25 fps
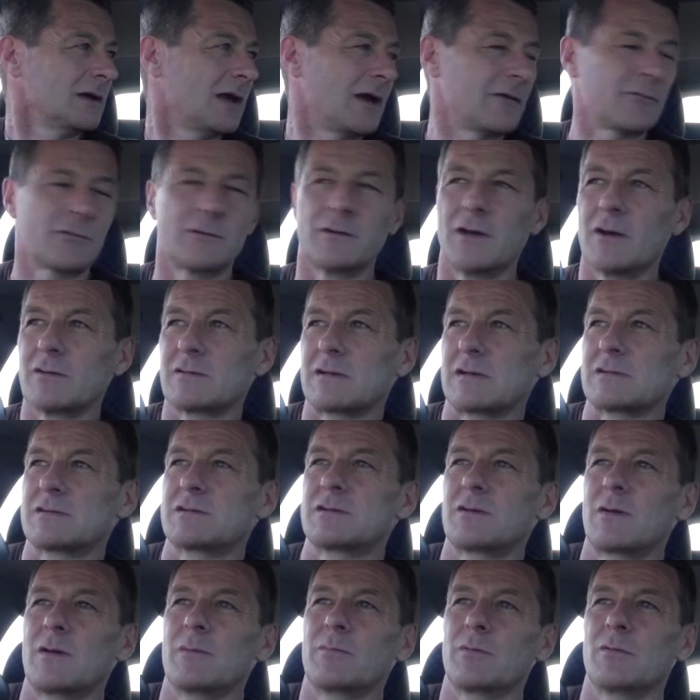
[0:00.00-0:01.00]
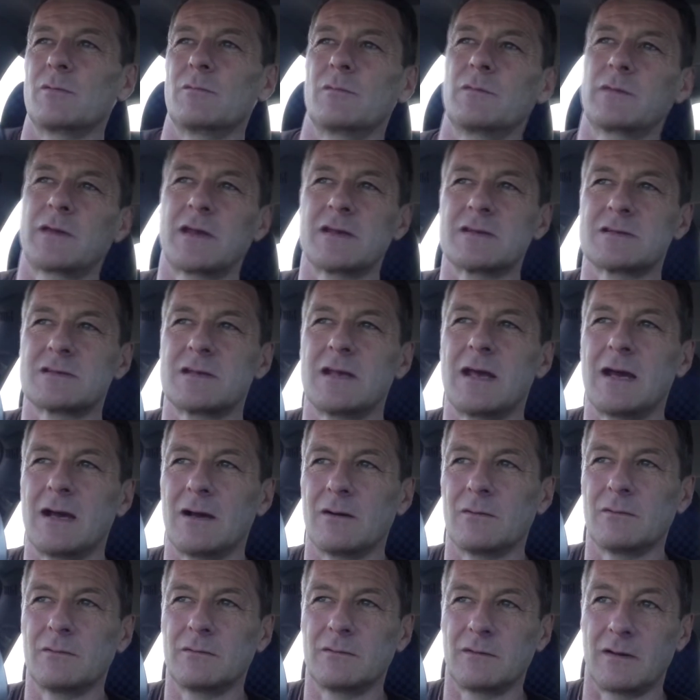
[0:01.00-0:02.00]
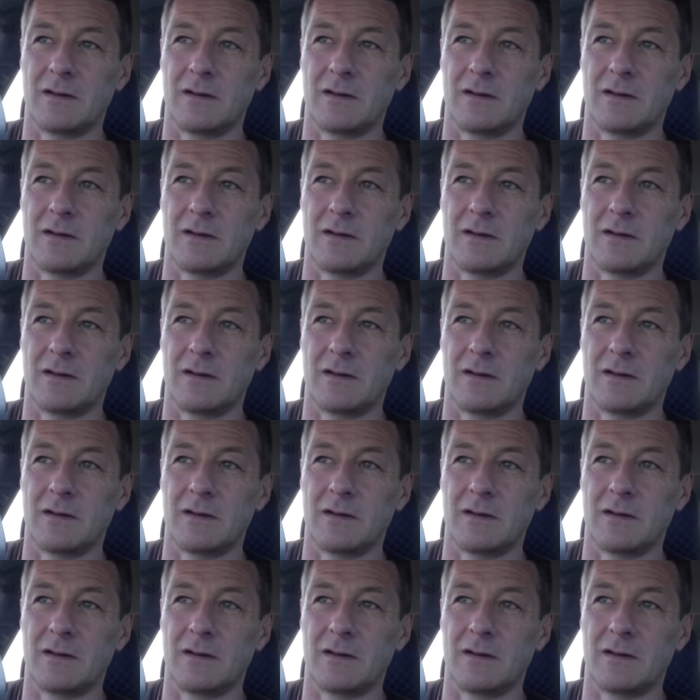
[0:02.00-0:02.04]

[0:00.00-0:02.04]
Everyone knows how to do it, but kids now,